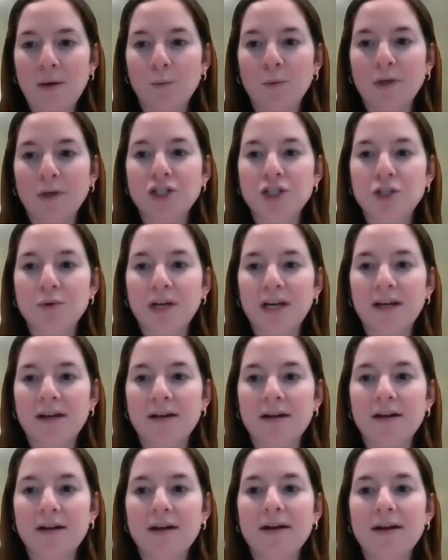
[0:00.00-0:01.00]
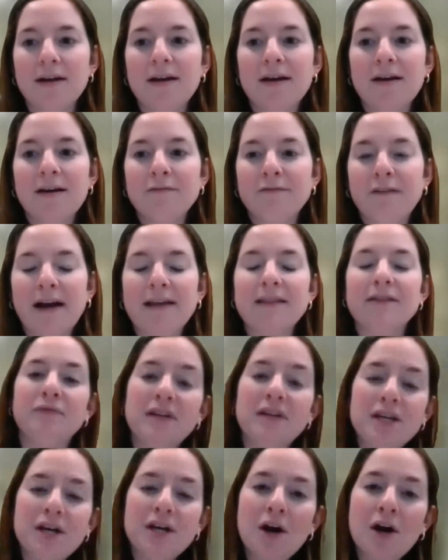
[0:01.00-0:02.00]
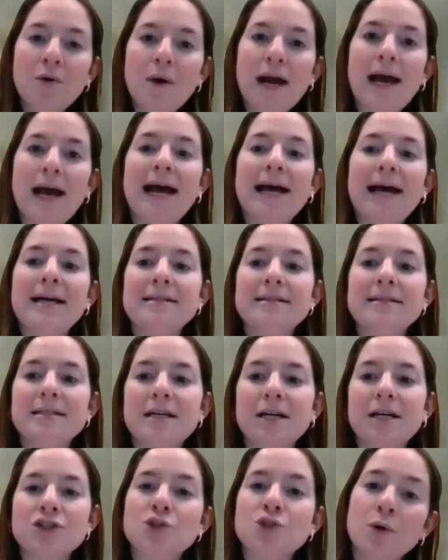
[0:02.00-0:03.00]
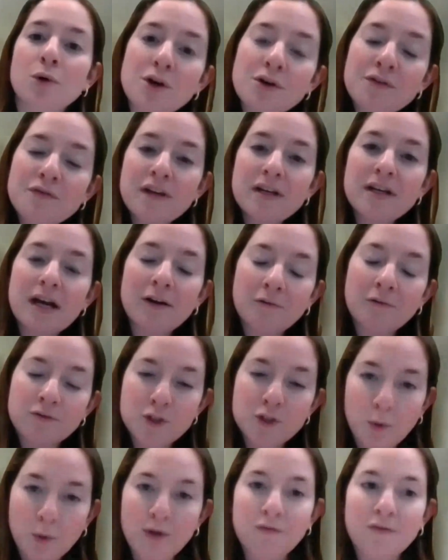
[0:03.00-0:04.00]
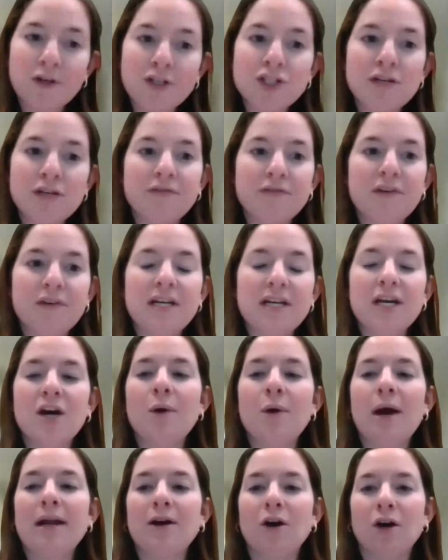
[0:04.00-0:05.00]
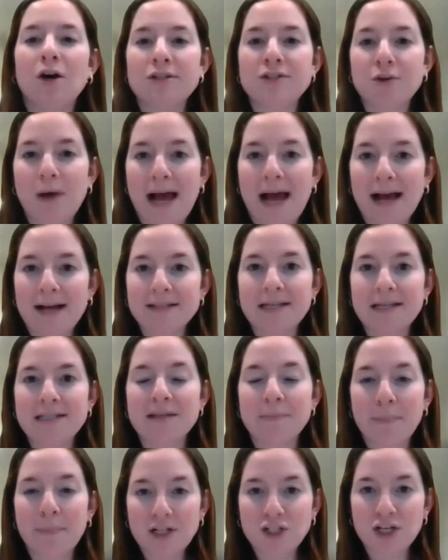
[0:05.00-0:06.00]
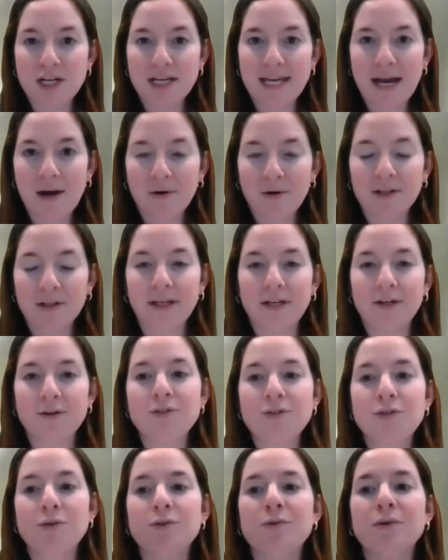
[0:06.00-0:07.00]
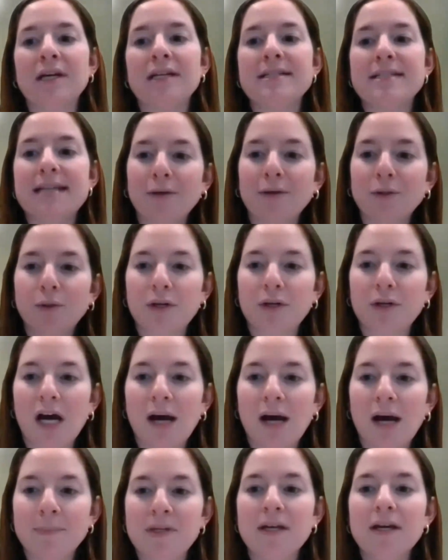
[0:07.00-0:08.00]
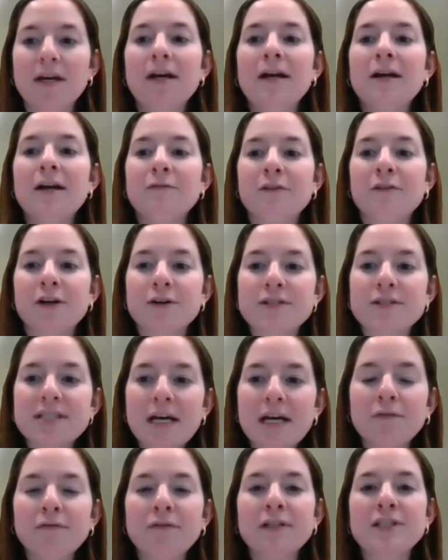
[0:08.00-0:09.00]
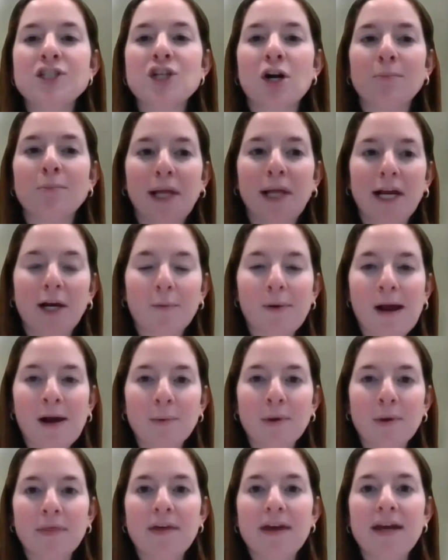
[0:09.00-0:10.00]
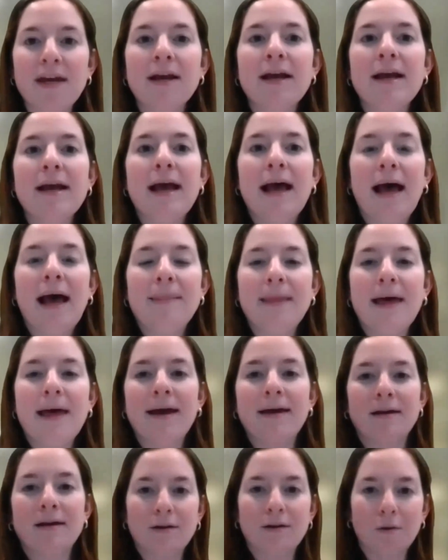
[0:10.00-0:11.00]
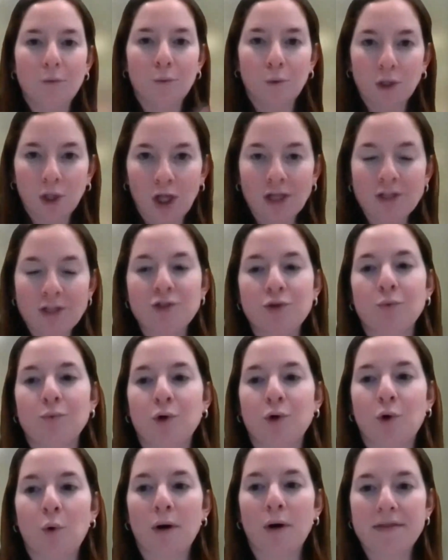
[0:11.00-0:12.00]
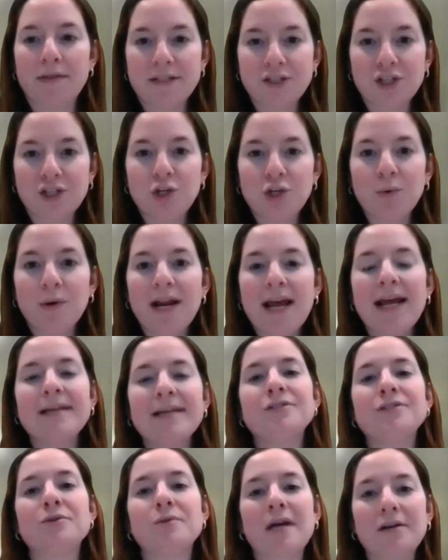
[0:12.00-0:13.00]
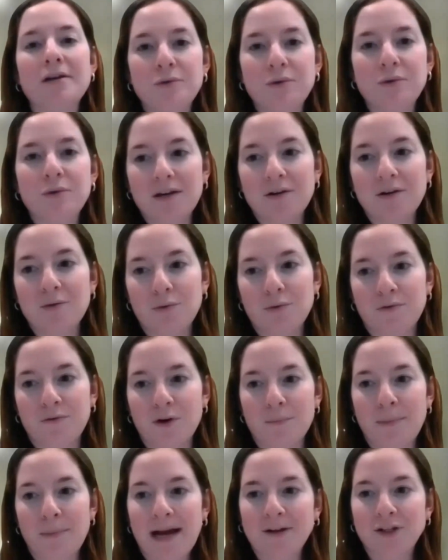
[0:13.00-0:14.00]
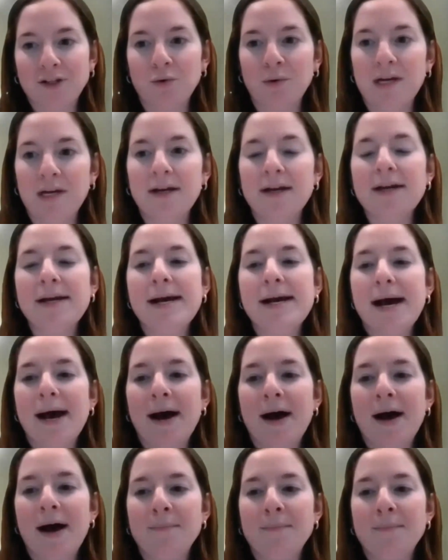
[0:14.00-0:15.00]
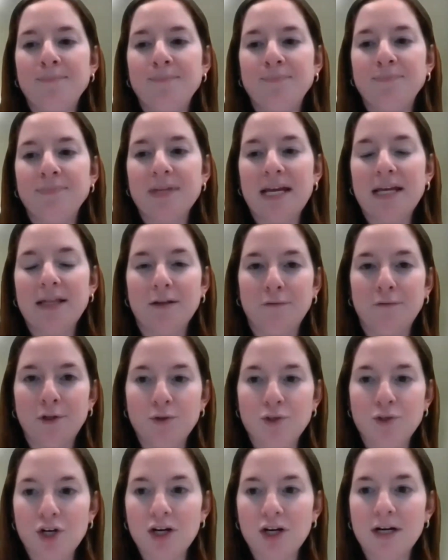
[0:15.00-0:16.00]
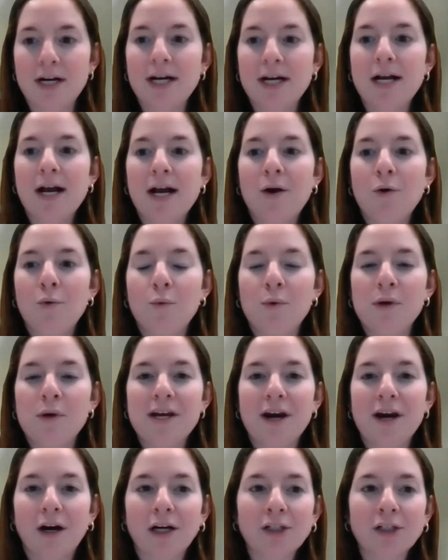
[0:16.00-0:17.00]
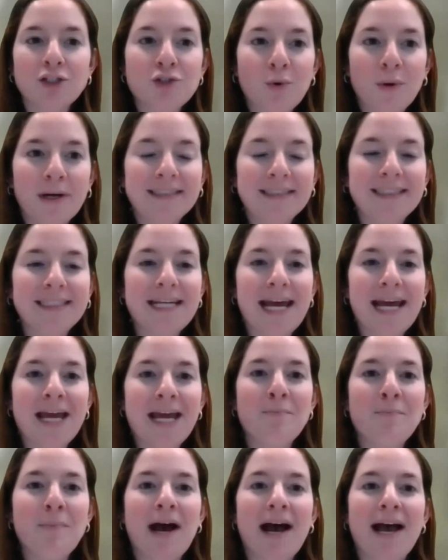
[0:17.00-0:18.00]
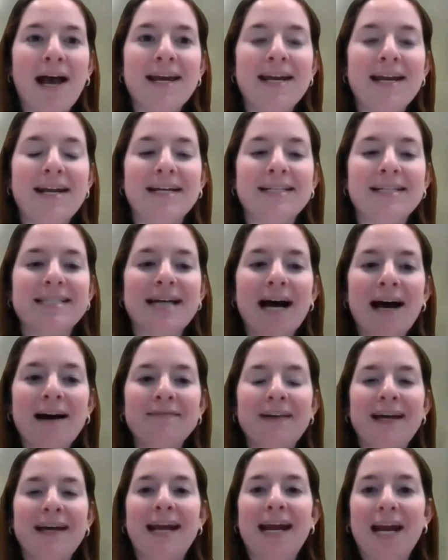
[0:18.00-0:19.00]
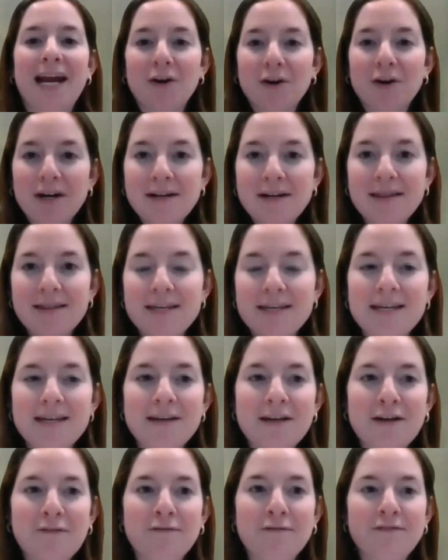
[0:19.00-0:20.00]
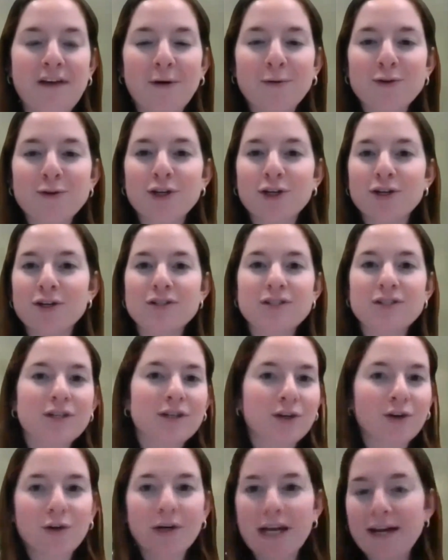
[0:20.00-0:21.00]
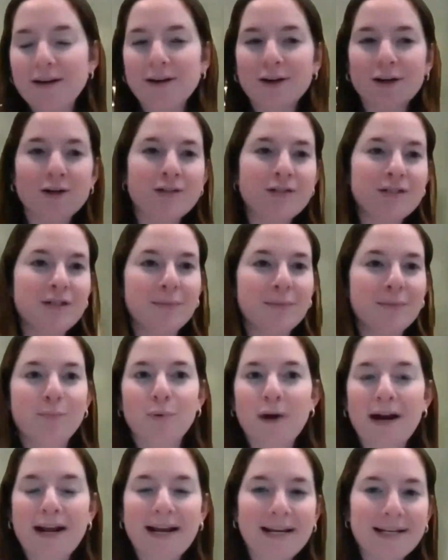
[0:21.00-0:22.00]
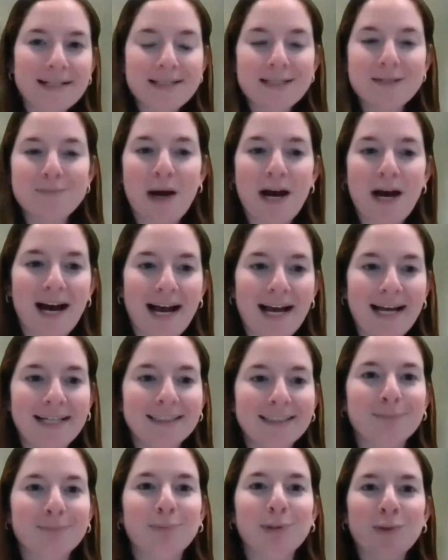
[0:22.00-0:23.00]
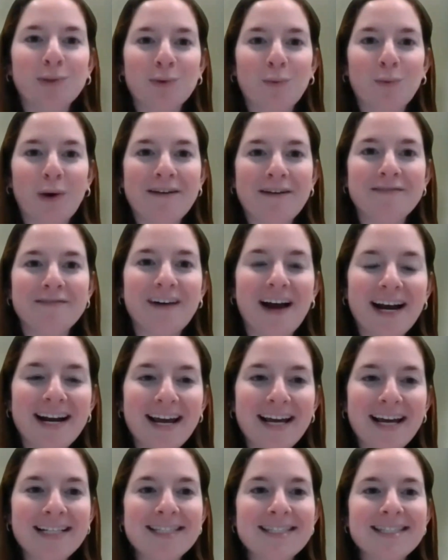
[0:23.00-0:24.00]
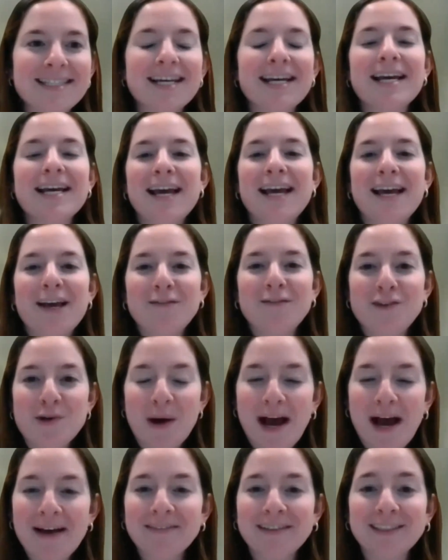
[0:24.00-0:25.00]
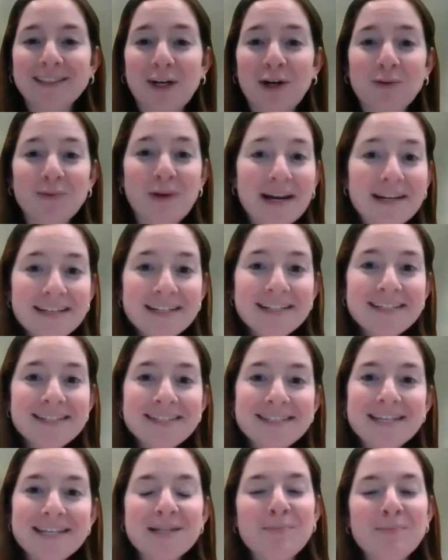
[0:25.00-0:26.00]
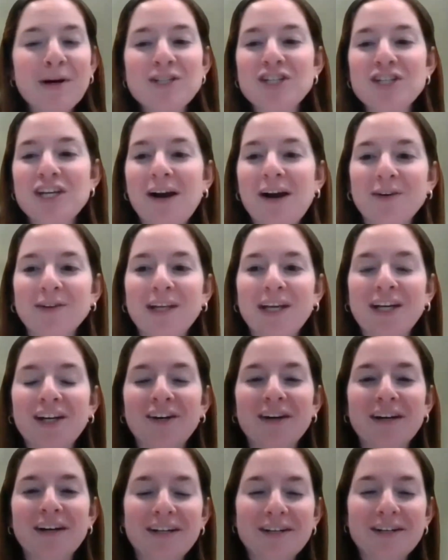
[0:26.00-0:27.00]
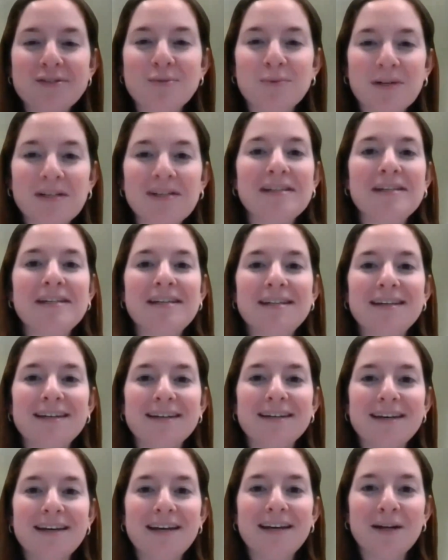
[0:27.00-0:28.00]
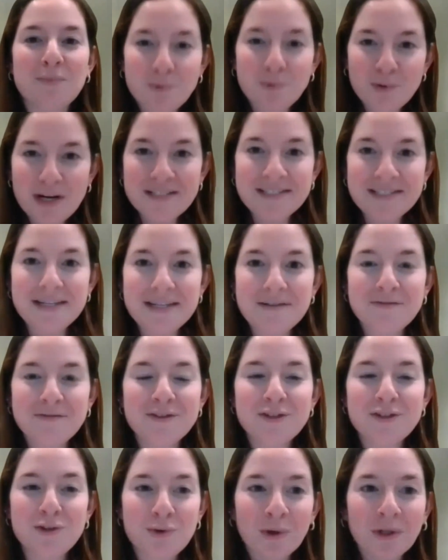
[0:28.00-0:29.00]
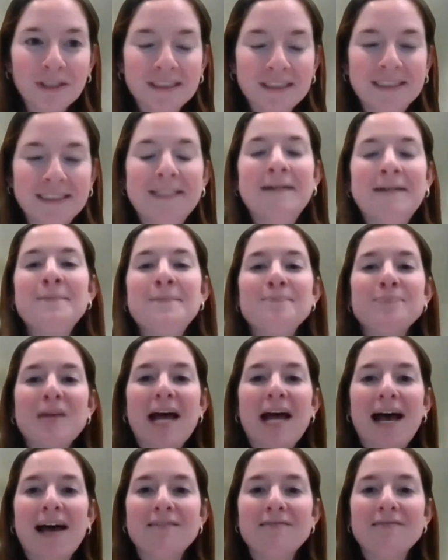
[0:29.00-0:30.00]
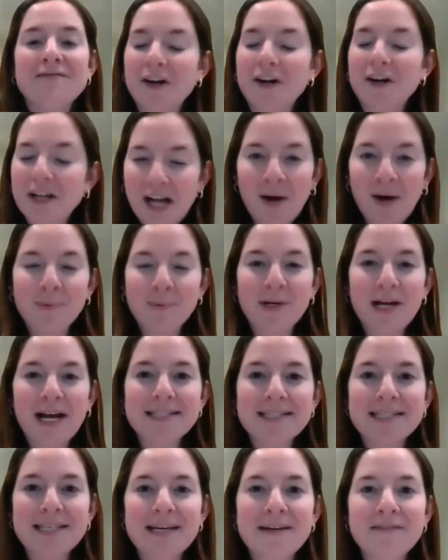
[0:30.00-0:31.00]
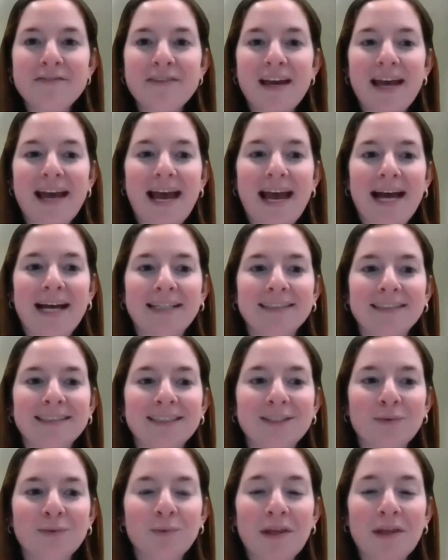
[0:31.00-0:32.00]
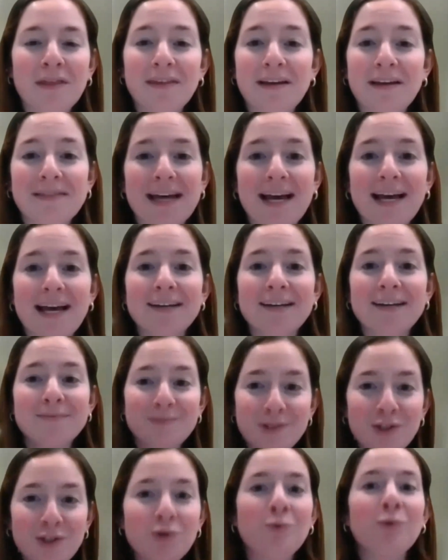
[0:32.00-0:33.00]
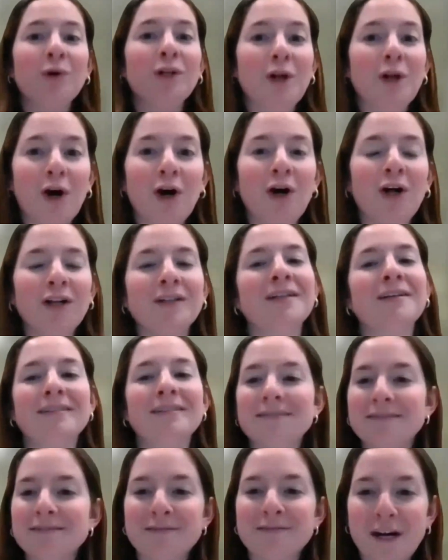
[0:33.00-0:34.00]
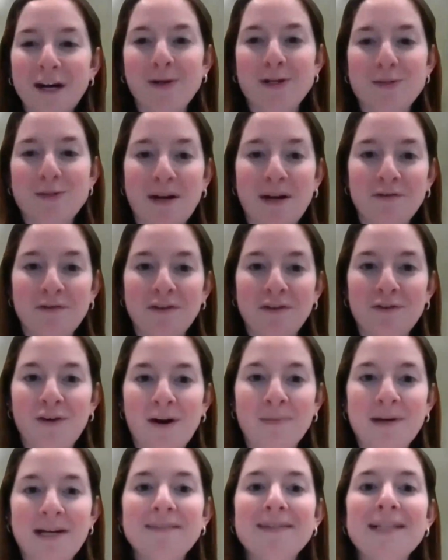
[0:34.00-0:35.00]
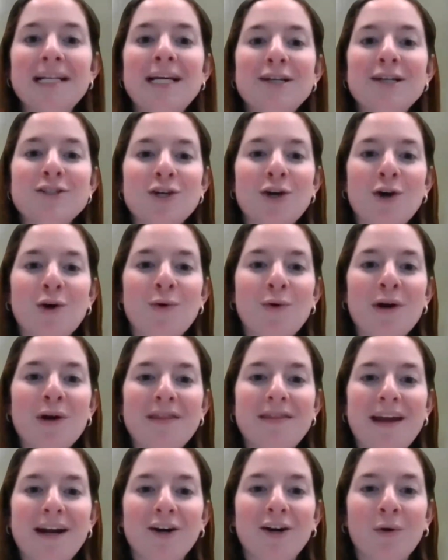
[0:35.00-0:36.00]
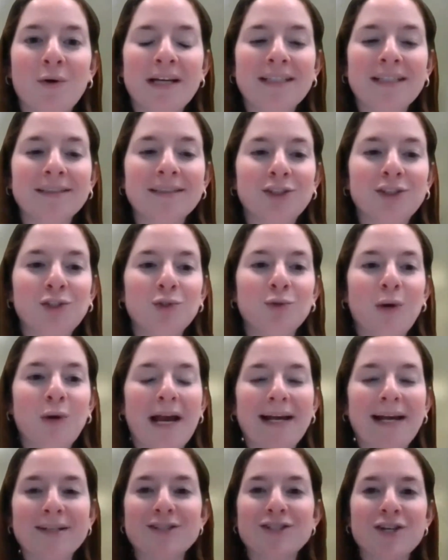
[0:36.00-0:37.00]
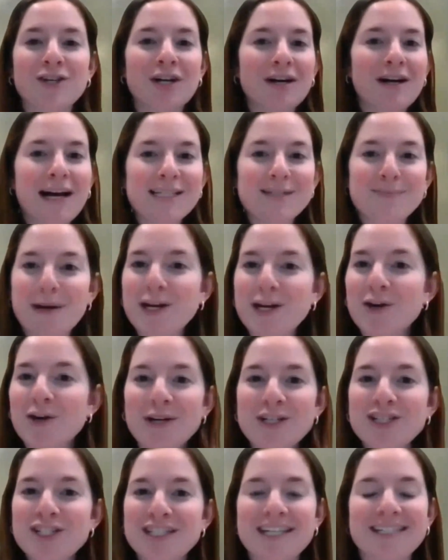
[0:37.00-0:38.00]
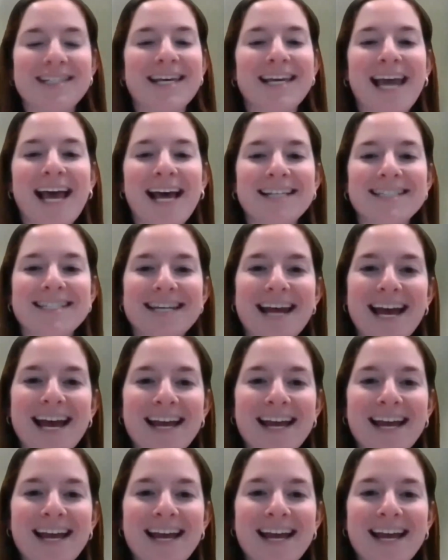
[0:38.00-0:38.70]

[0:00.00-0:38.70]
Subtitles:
in which you can find the video and a shorter version of the video, and also access the budgeting calculator so you can download a copy for yourself and start playing around with it. And then we'll also record this Q&A so that you can refer back to it in the future. We are joined today by Nadav and Aaron, the founders, the creators, the brains behind Blue and White Finance. If you haven't already seen the budget calculator, it is really an impressive tool and very comprehensive, and we think that you will all very much benefit from it. So they're going to answer as many questions as they can